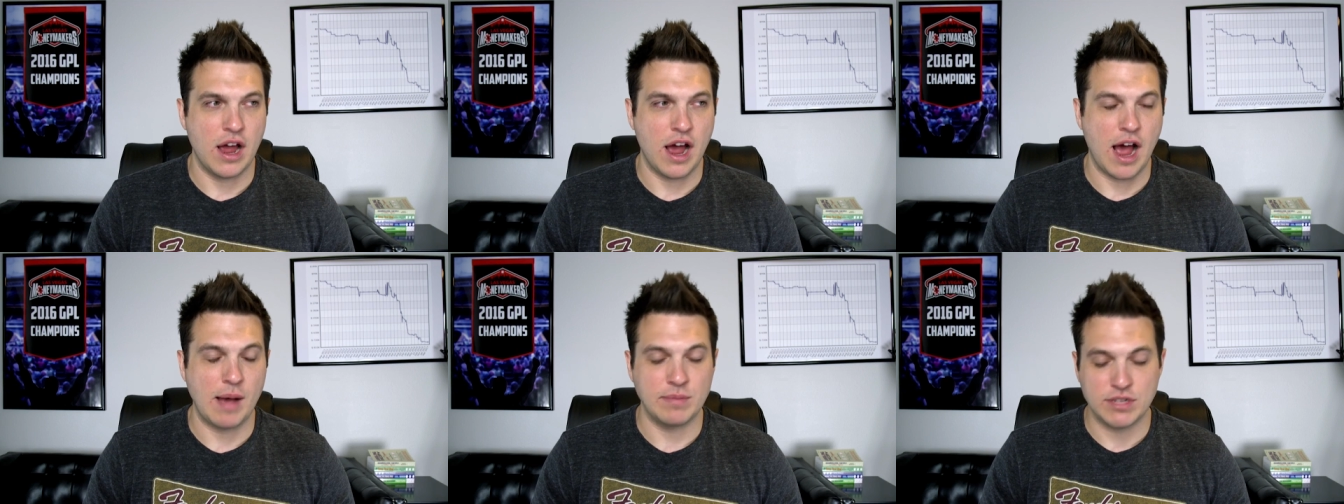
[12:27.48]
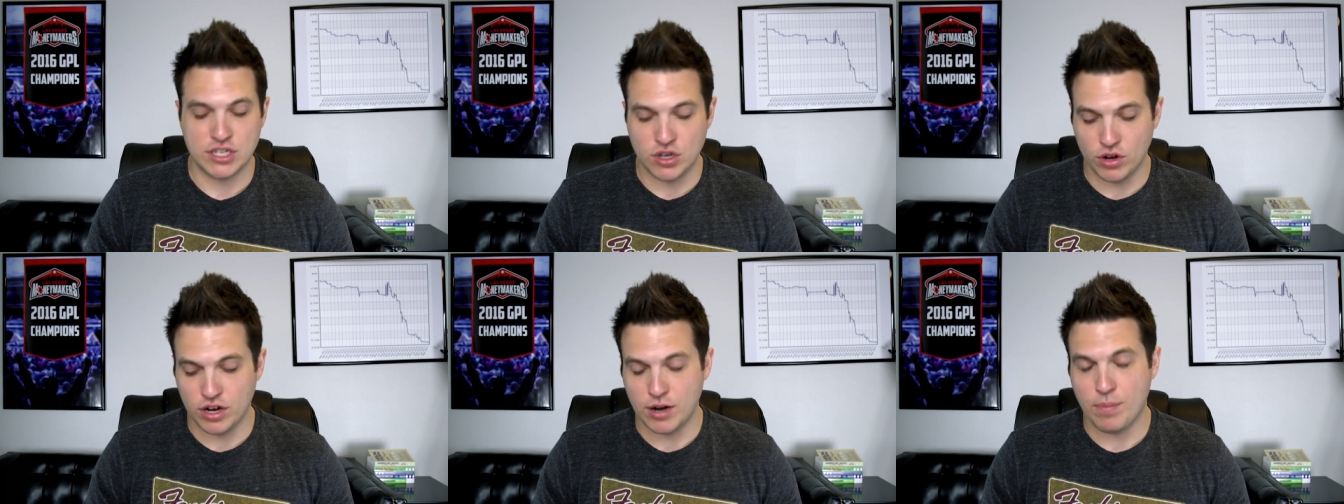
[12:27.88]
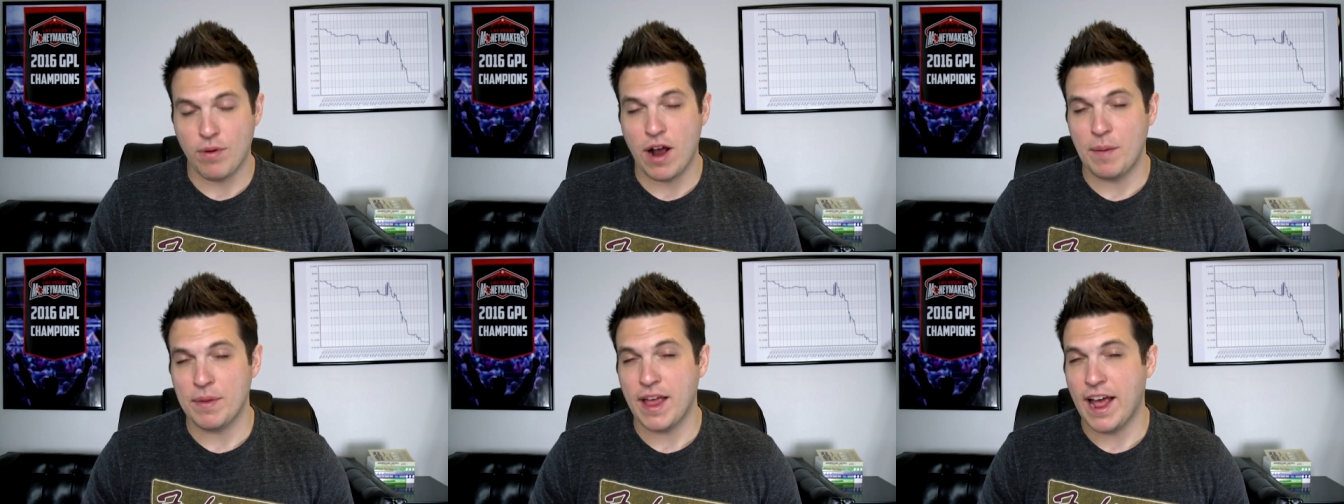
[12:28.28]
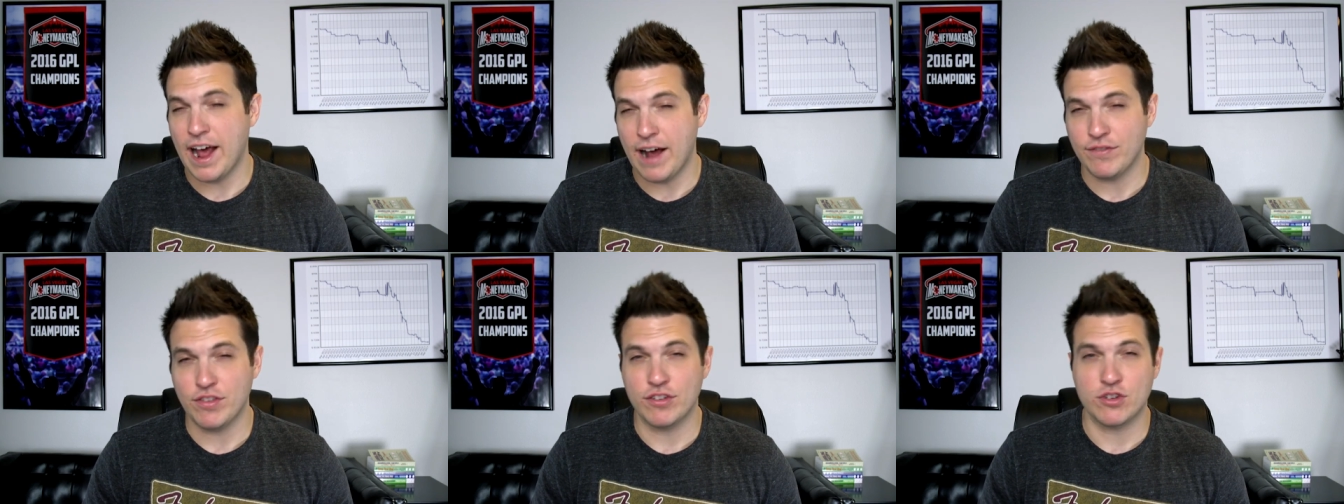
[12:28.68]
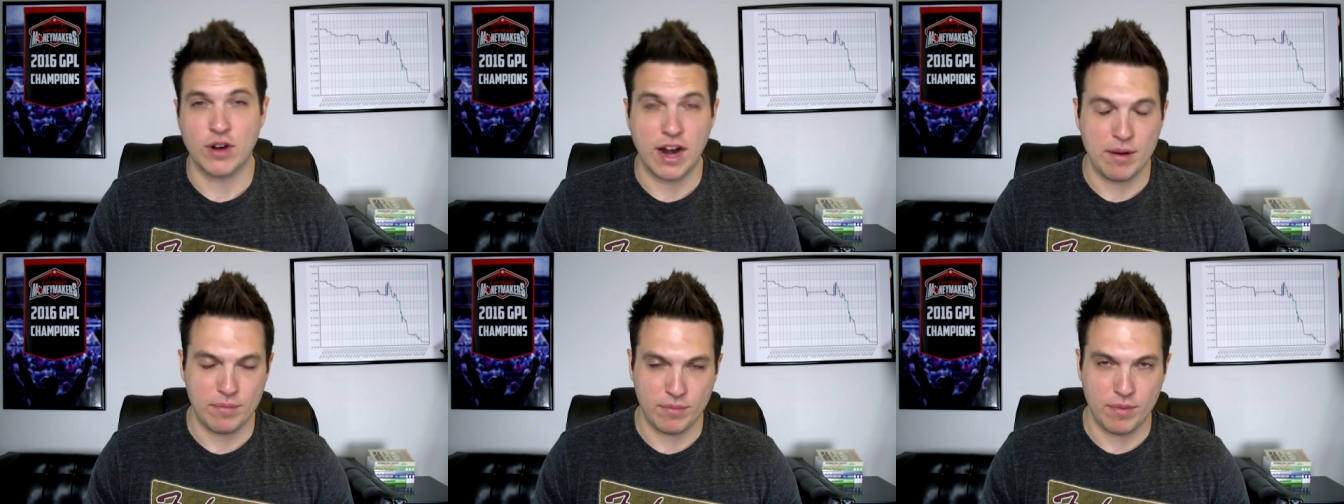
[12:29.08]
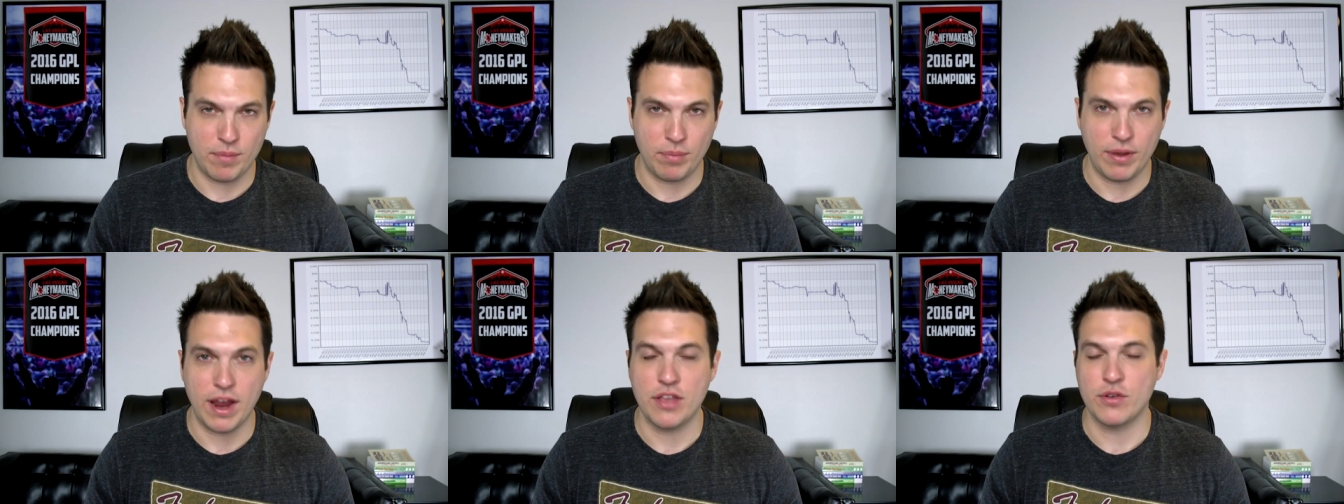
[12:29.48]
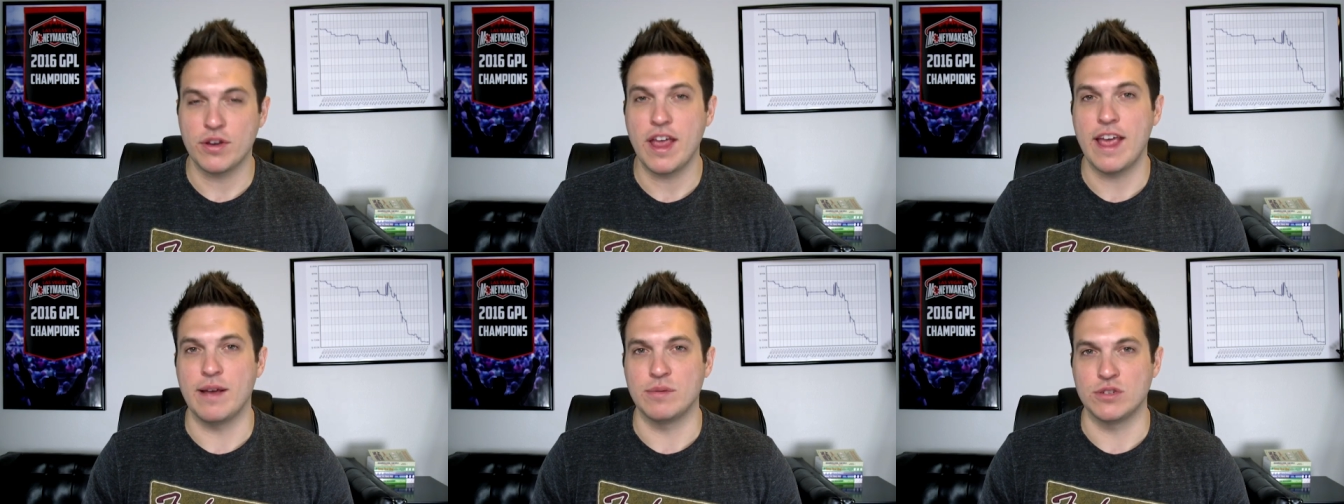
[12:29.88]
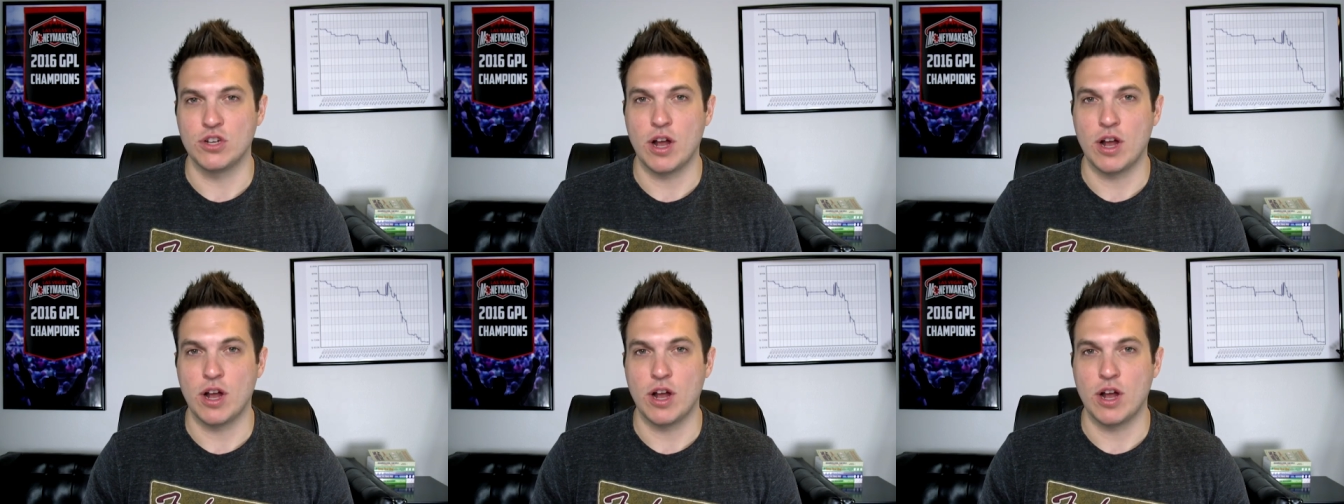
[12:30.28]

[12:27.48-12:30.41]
I'm still going to probably have to try and play other games.